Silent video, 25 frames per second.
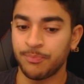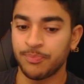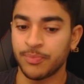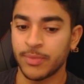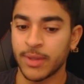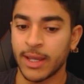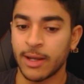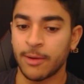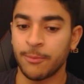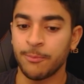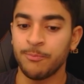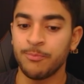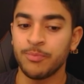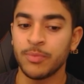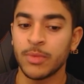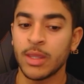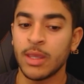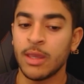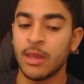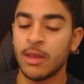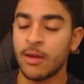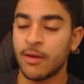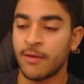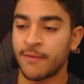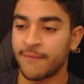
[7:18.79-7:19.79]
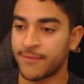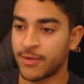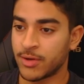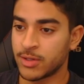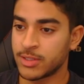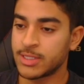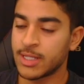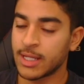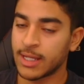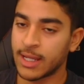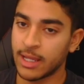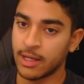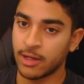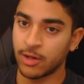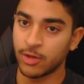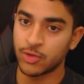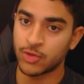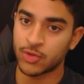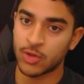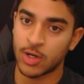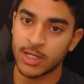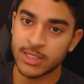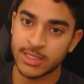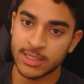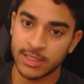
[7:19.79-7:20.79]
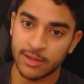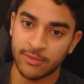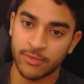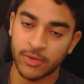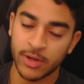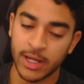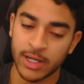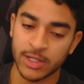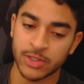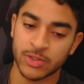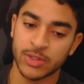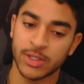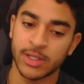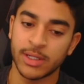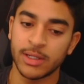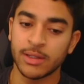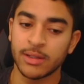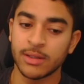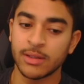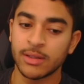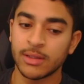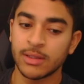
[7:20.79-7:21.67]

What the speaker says: Now, first, again, draw a delivery entry.